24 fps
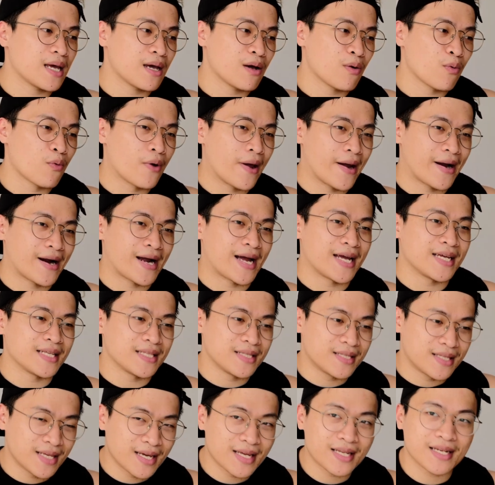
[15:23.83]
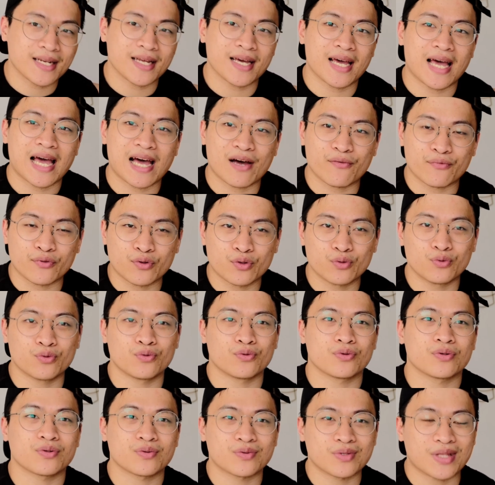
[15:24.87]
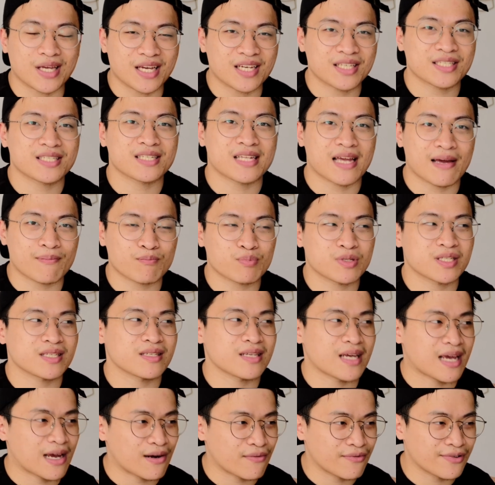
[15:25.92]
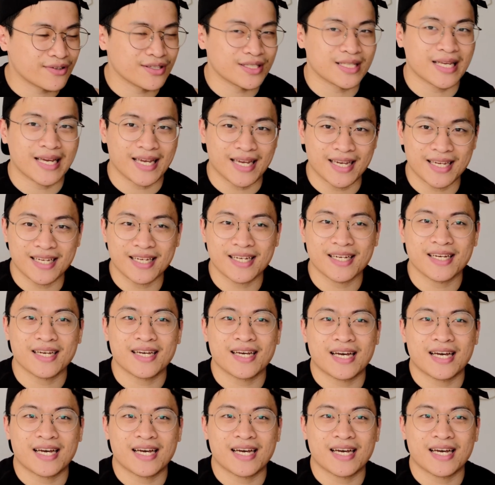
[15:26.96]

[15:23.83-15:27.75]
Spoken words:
where I did have to take steps every day,